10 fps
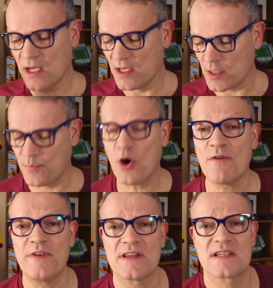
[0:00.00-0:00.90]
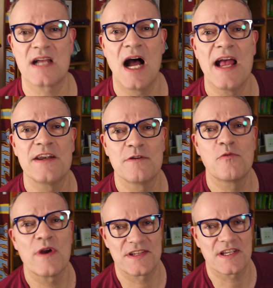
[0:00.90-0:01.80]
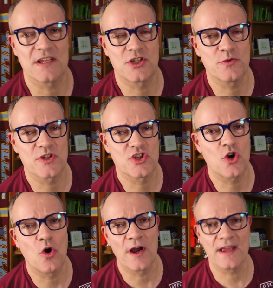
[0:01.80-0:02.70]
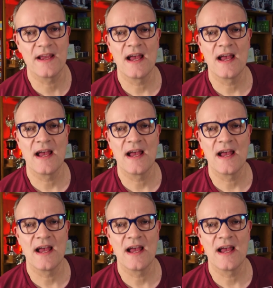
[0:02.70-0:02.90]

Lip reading: The perfect kind of whiskey to enjoy